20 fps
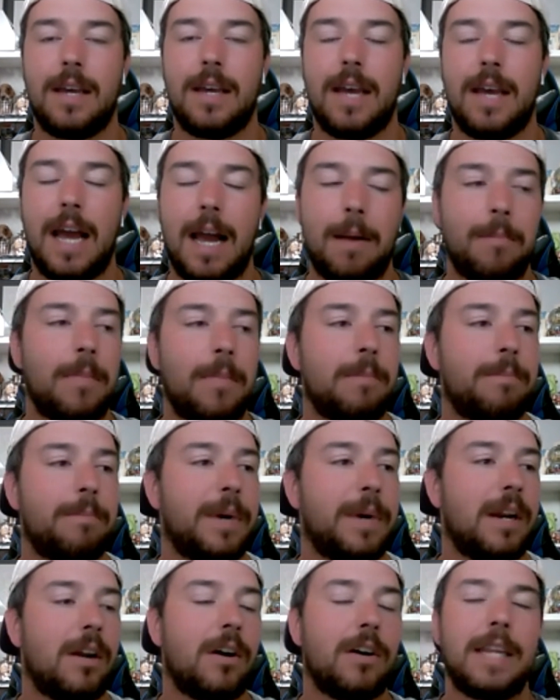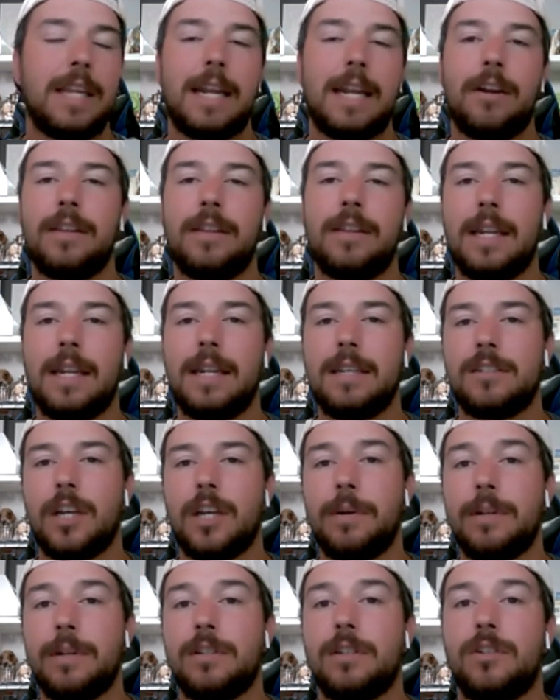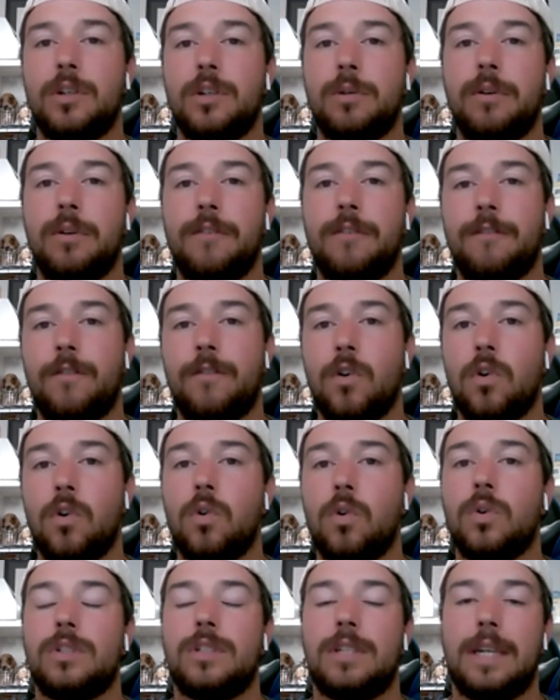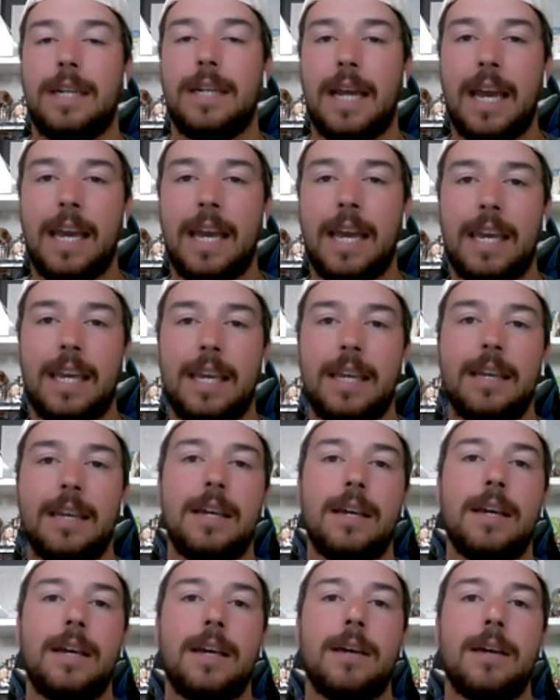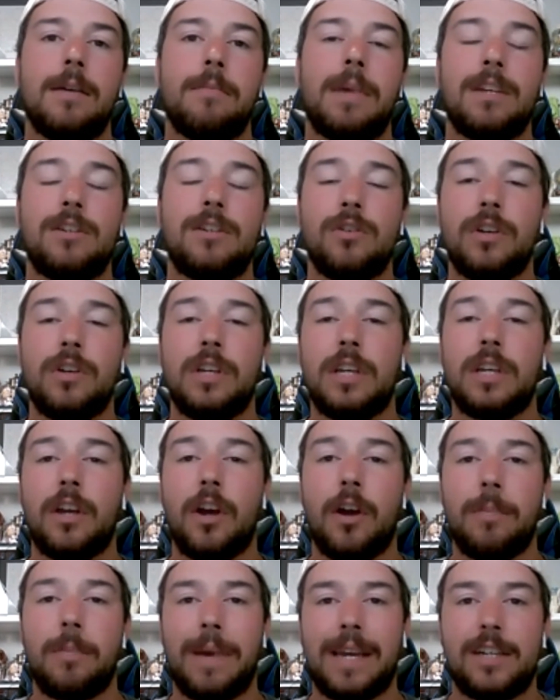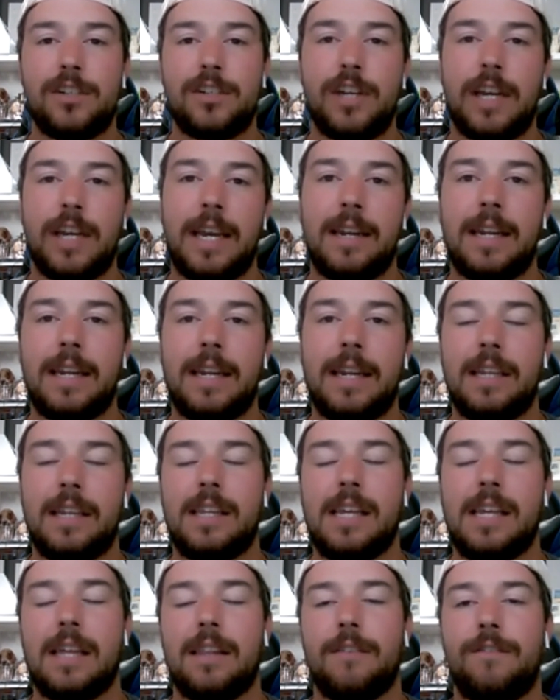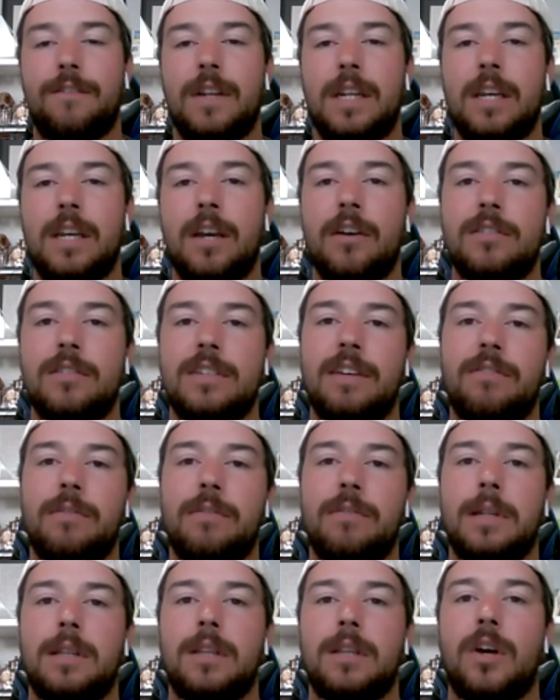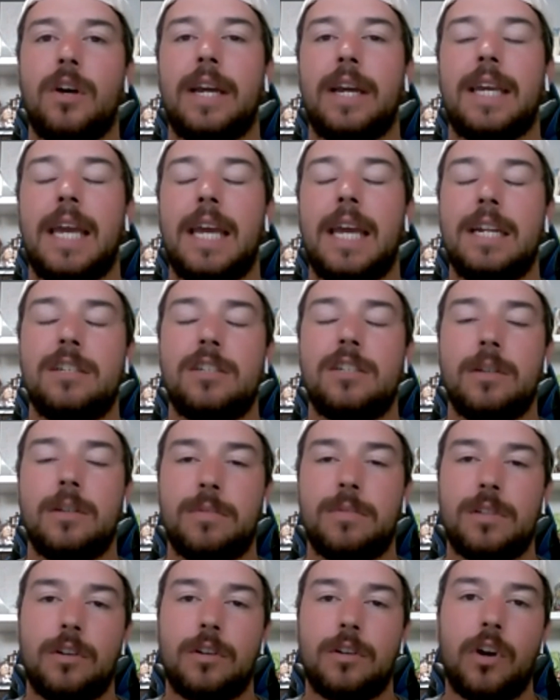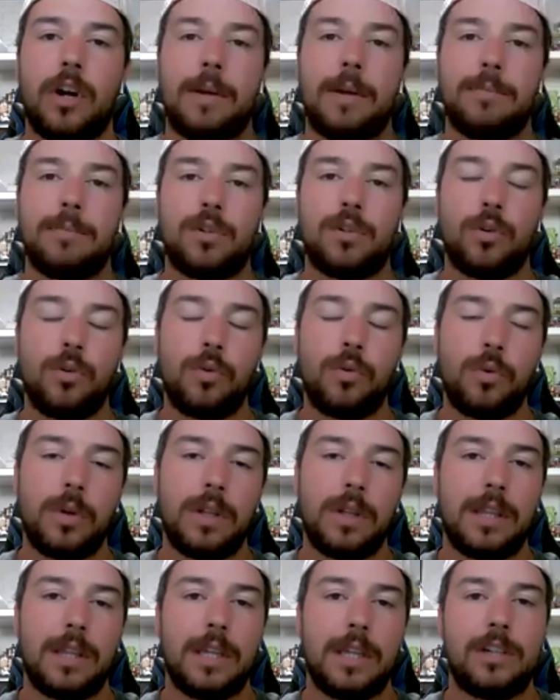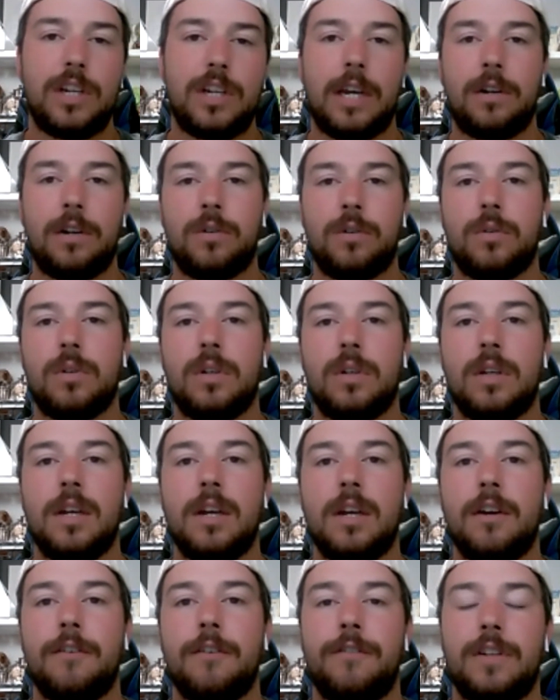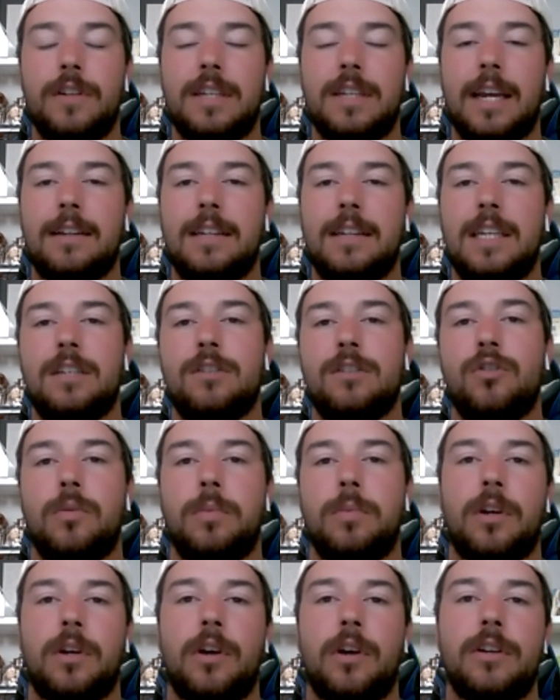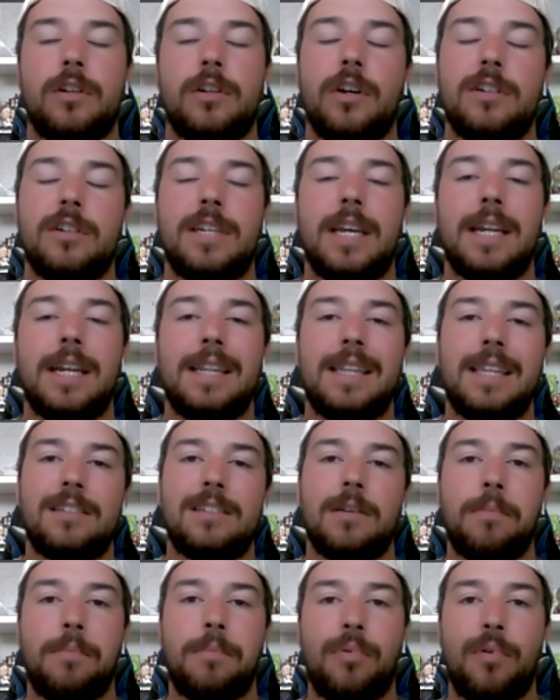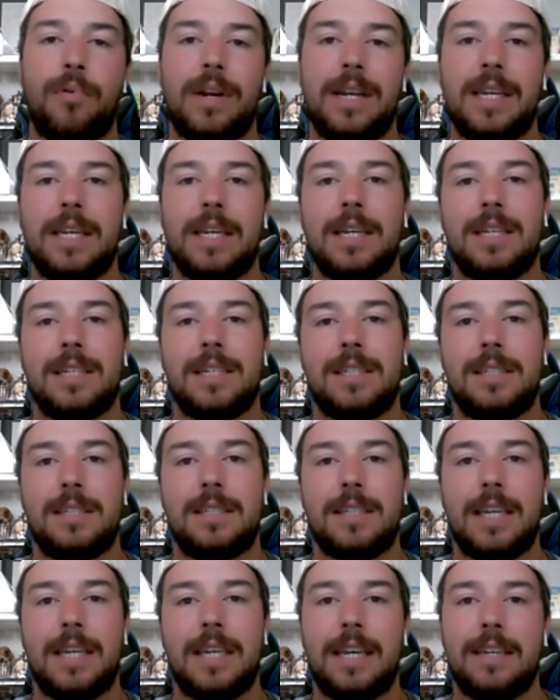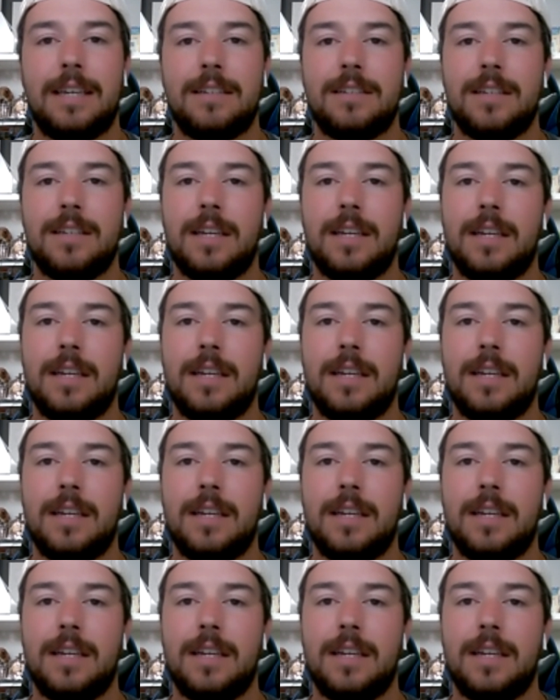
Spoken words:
But on that note, that is going to do it for today. Make sure you go back and check out any of the other videos, give them a like, and subscribe to the channel for daily Supercoach content this pre-season.